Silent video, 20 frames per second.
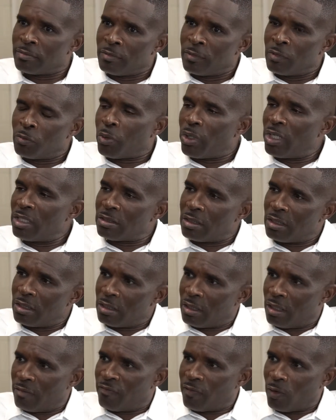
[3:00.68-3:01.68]
president
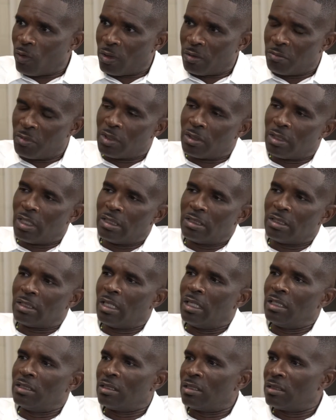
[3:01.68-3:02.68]
of Florida Music
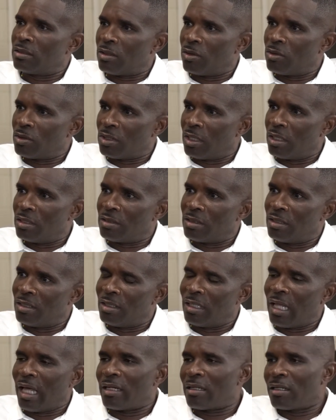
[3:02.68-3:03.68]
Education Association,
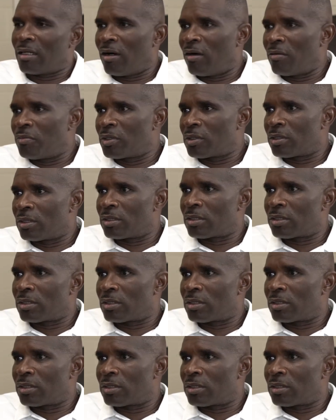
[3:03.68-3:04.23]
and that encompasses